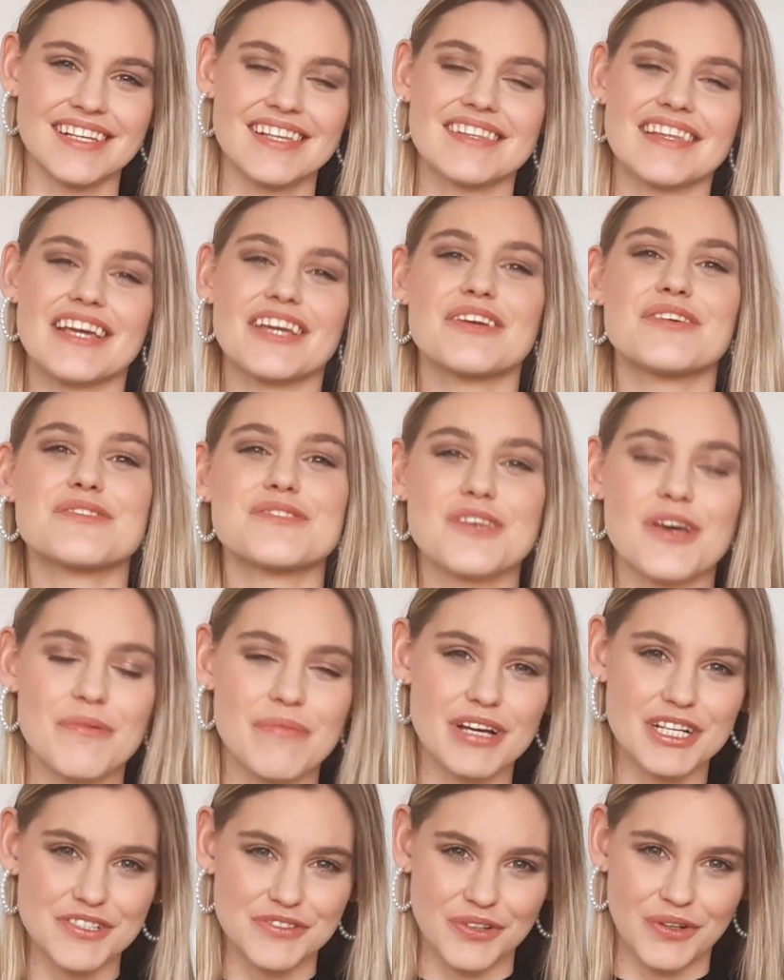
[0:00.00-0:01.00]
Thank you so
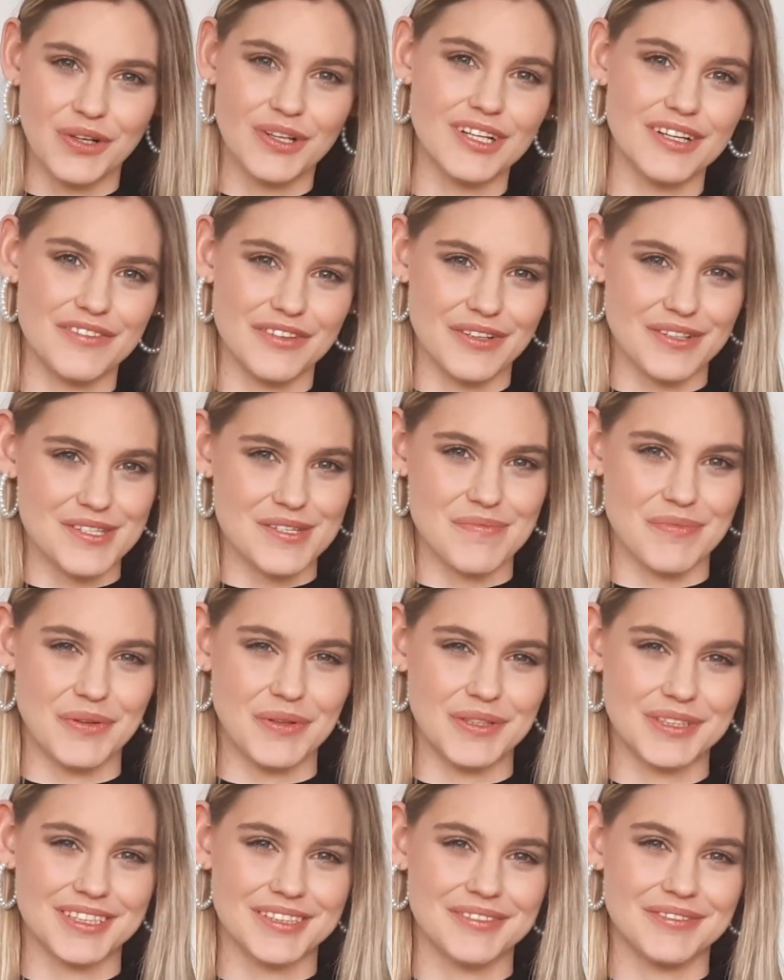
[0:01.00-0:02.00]
much for all of your
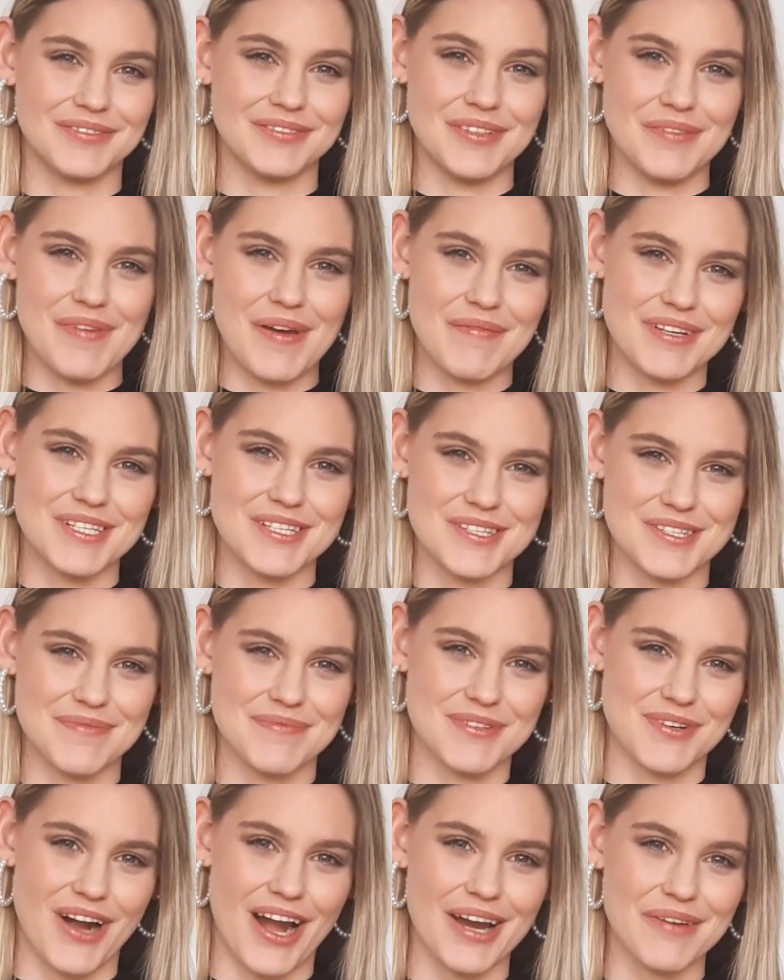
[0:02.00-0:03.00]
support. Remember to
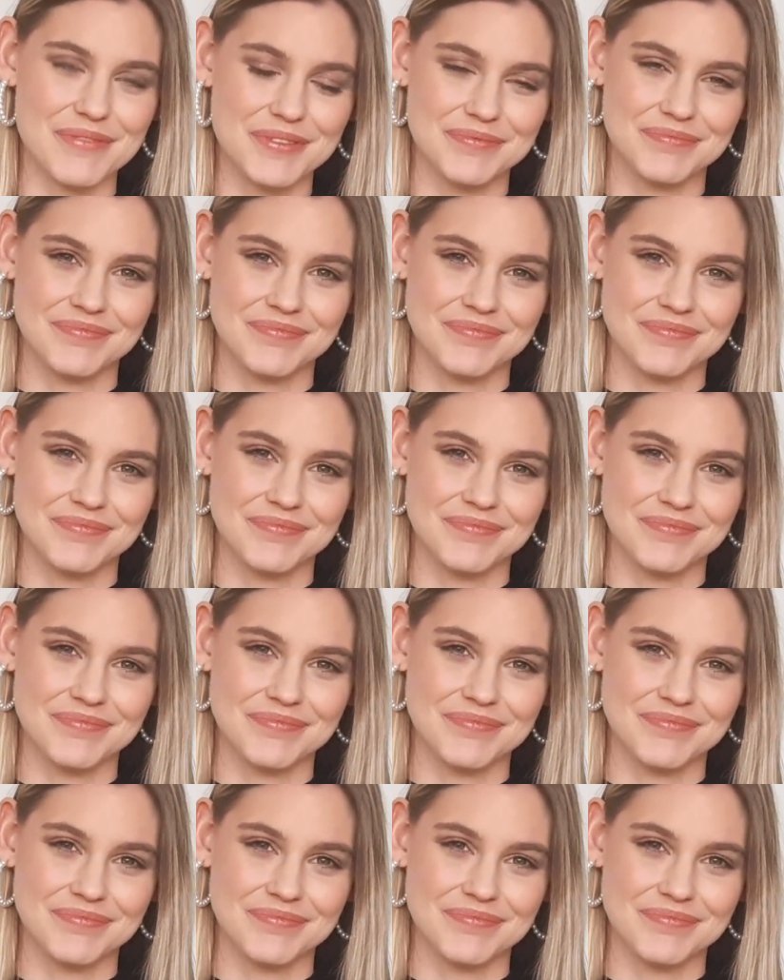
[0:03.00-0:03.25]
subscribe.